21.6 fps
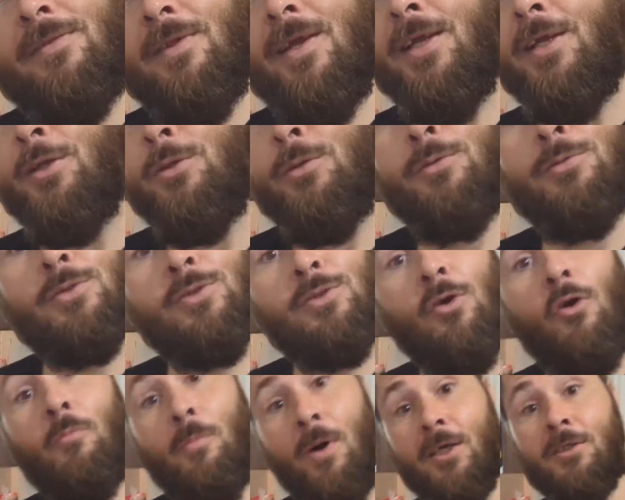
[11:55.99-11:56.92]
Thank you
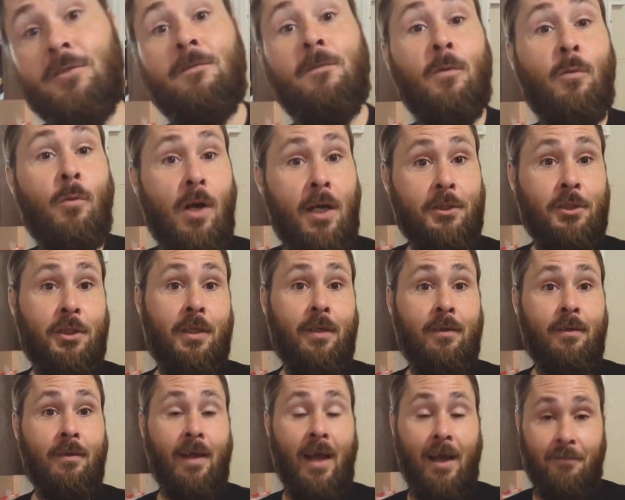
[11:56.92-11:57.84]
so much for watching.
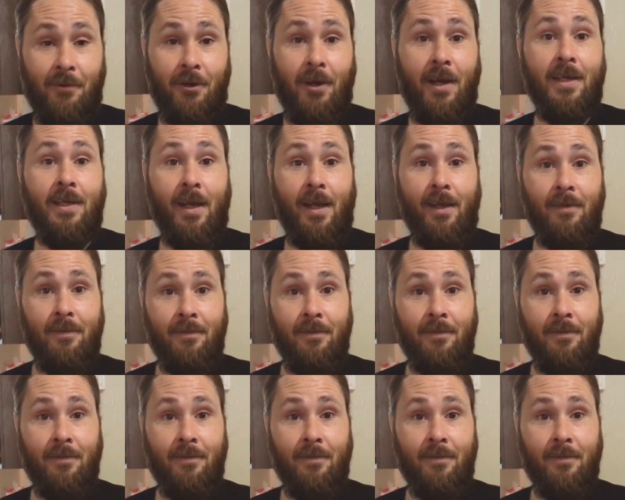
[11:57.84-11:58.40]
Have a great day.